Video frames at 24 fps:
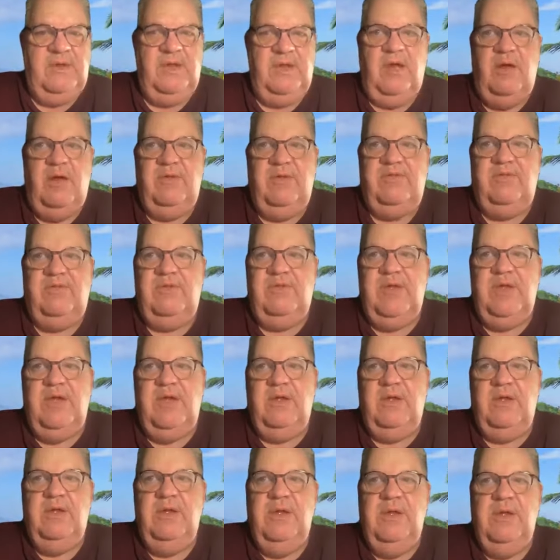Oh, it's,
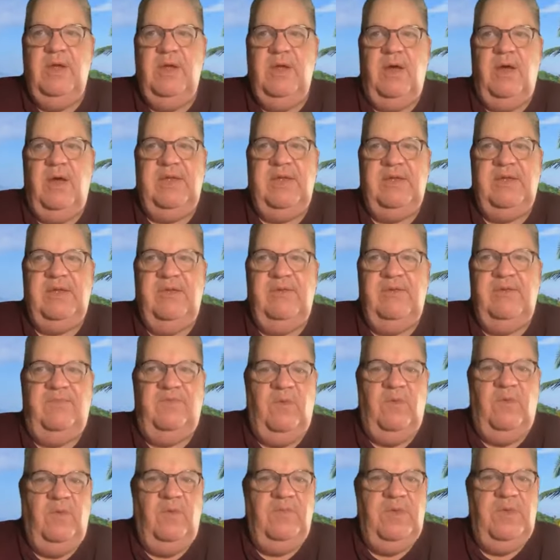no. I think it's
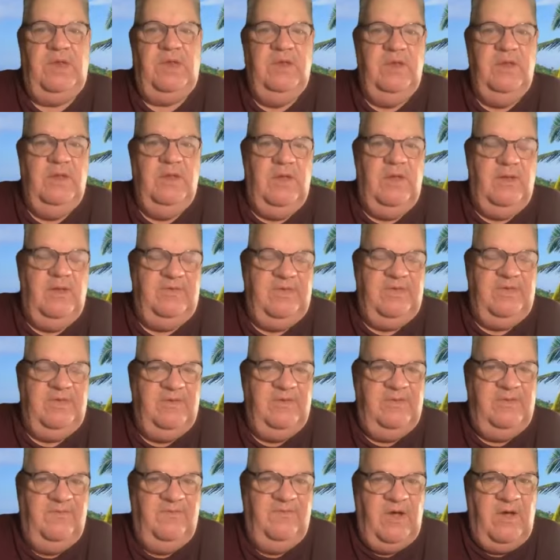4 minutes. I think
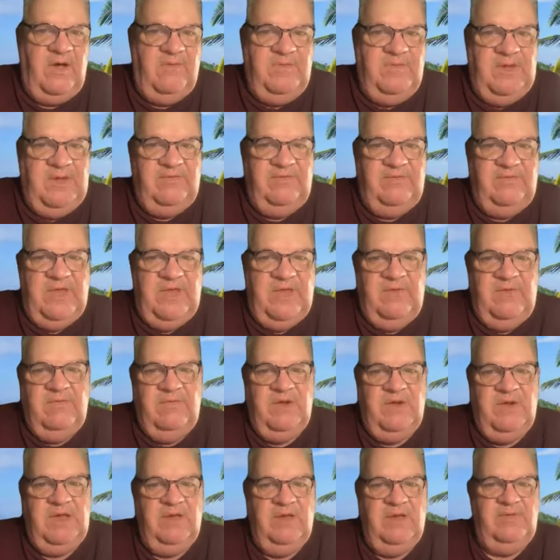it's 5 minutes over
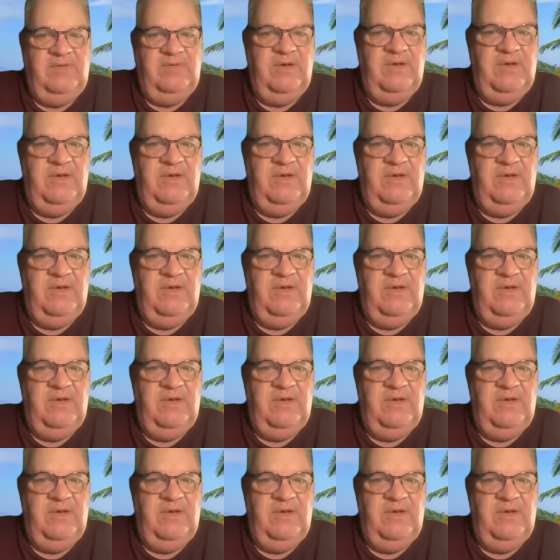an hour, so an